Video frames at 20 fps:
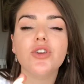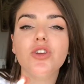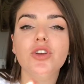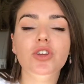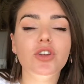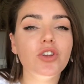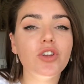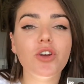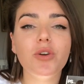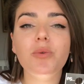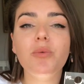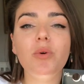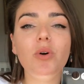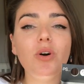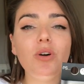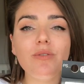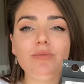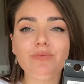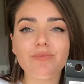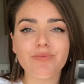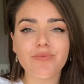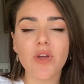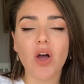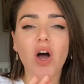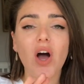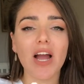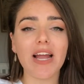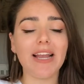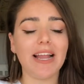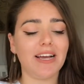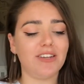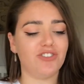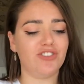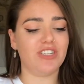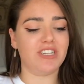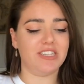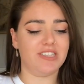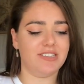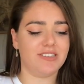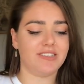You know what?
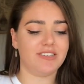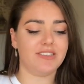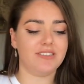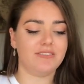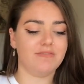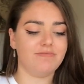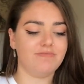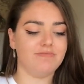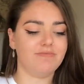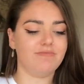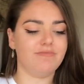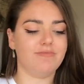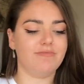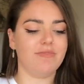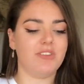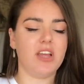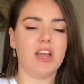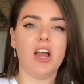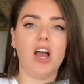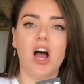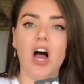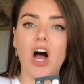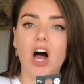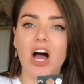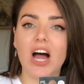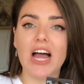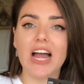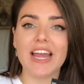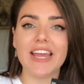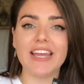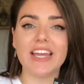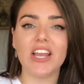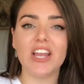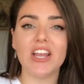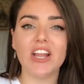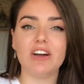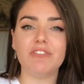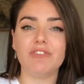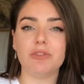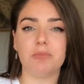Eyelashes. I
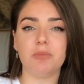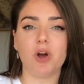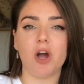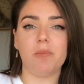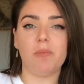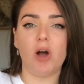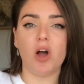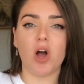love the Primark